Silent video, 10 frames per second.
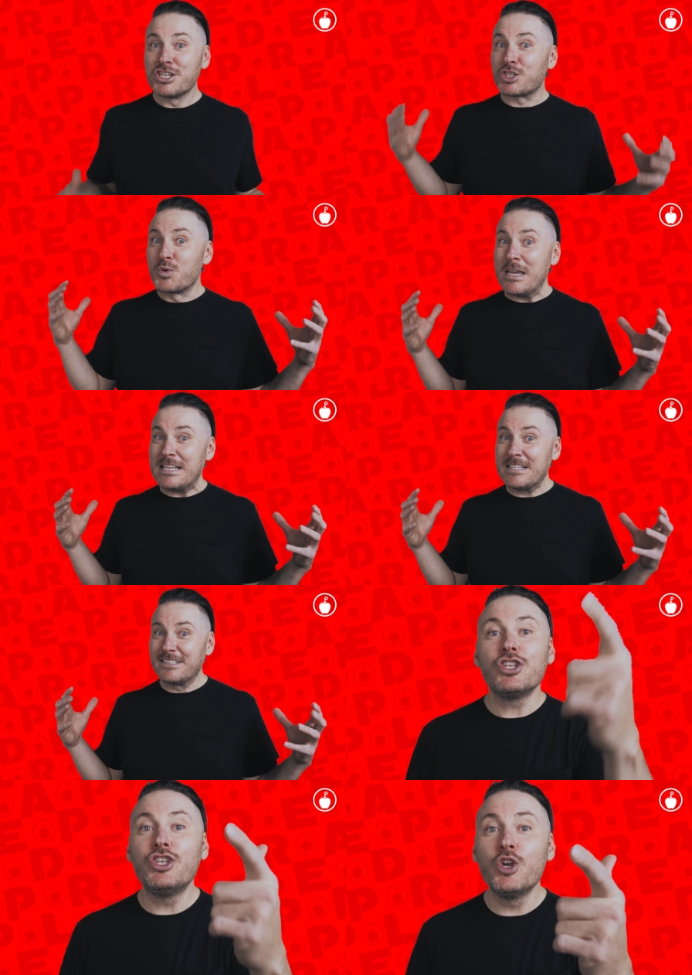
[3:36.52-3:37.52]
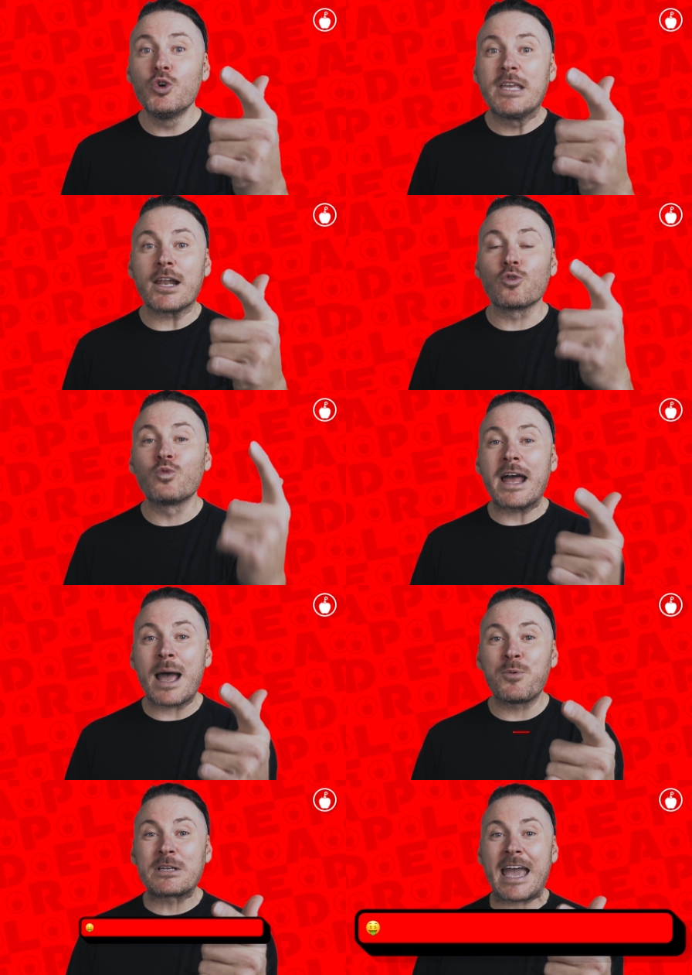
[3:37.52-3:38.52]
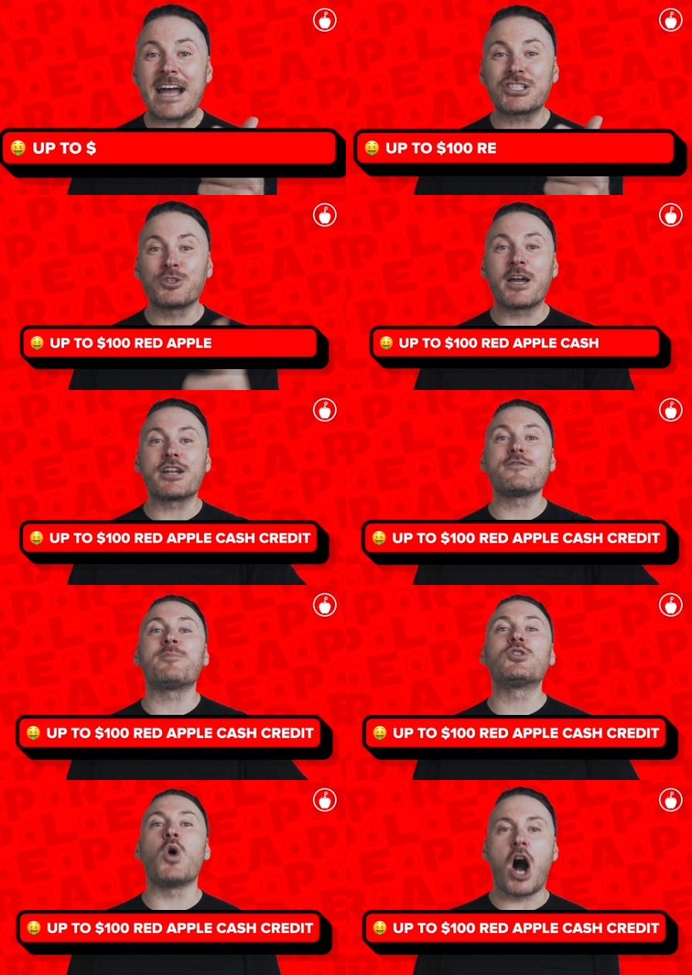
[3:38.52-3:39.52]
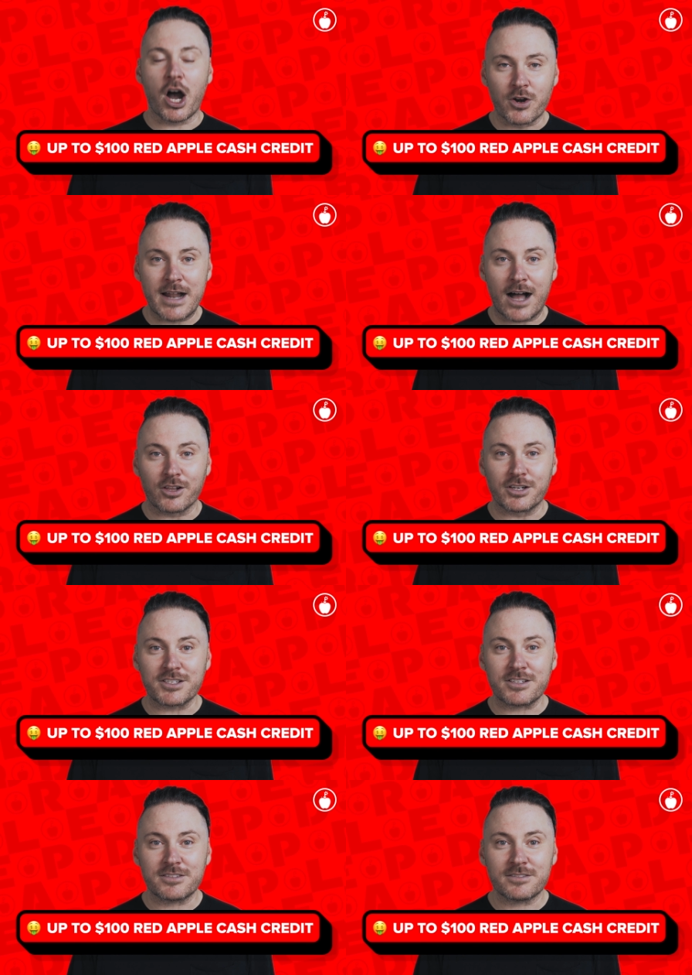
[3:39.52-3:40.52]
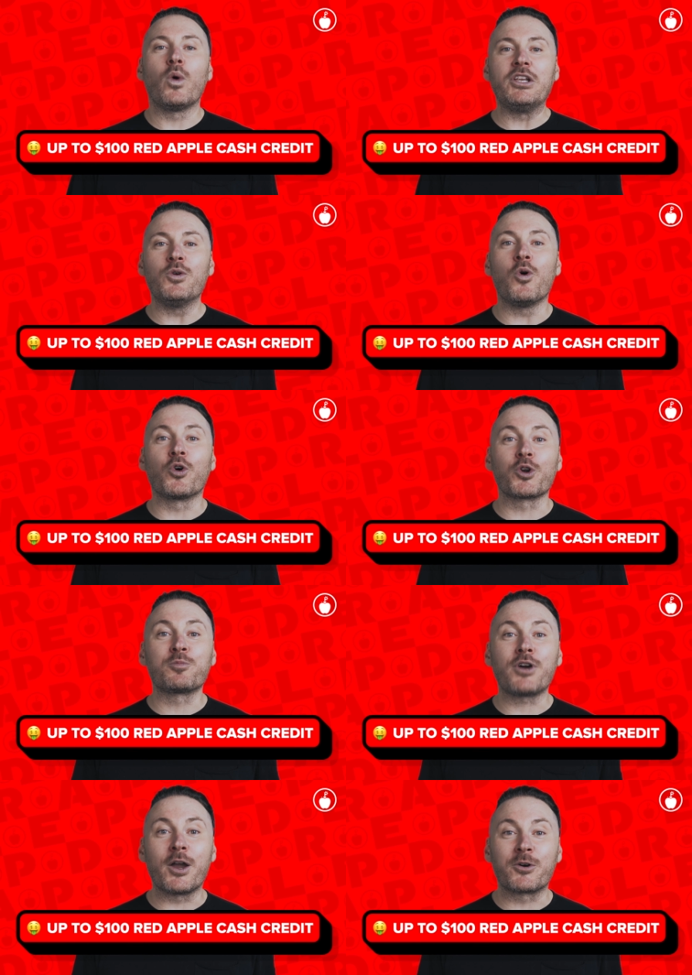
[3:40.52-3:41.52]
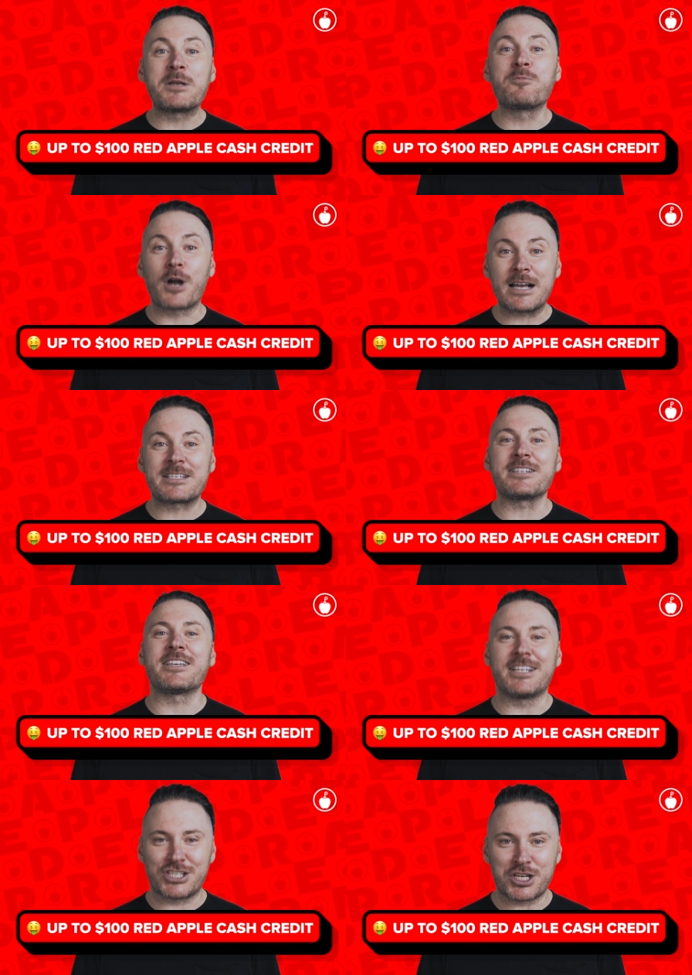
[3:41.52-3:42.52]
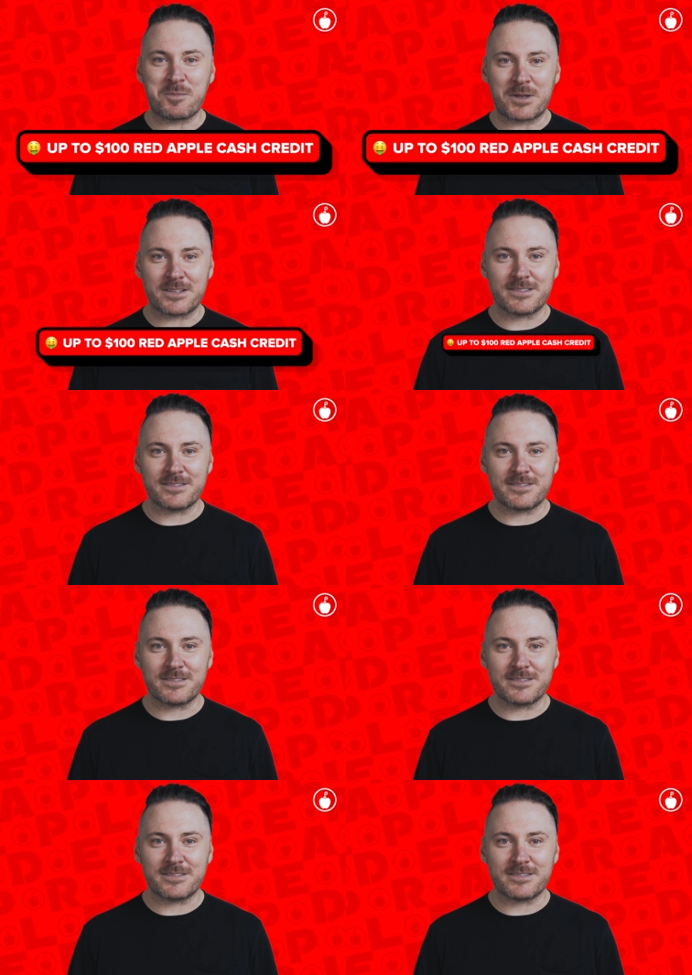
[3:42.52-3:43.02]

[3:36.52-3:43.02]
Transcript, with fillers: Sweet! You get a Red Apple cash credit of up to $100 when you order priority processing and shipping.